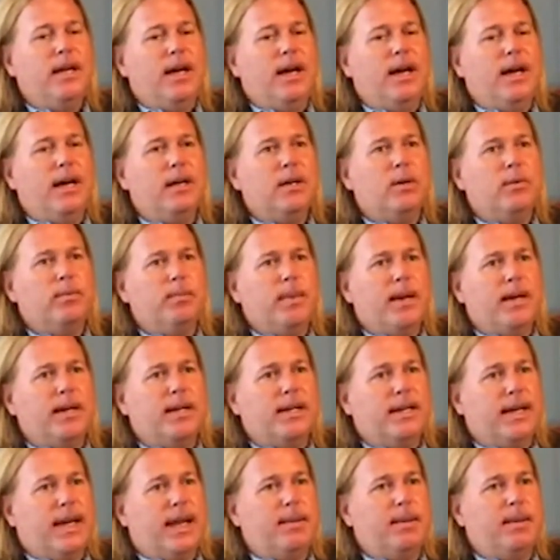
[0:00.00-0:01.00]

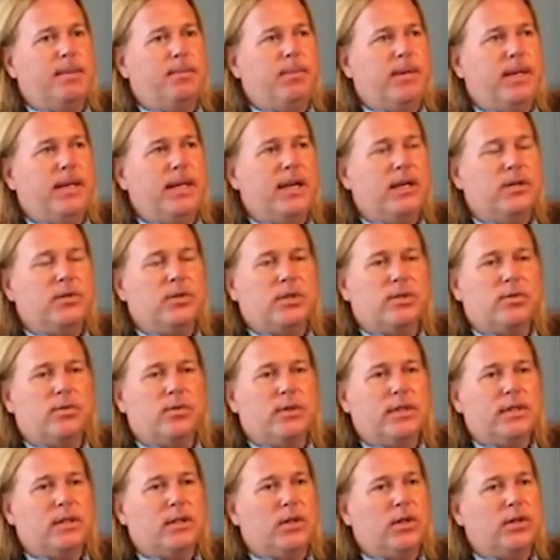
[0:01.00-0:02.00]
American Academy of Pediatrics
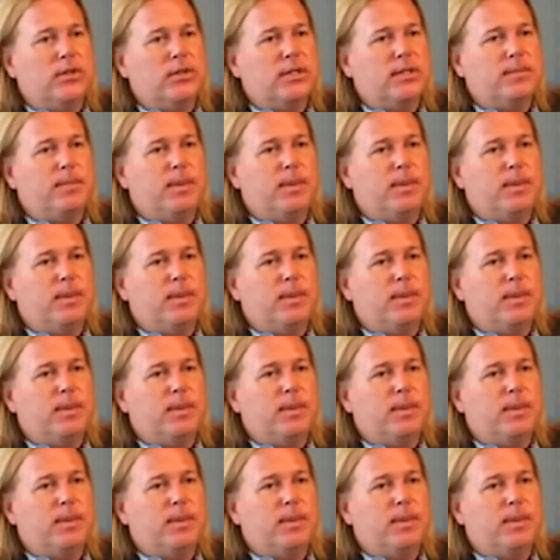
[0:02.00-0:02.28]
really encourages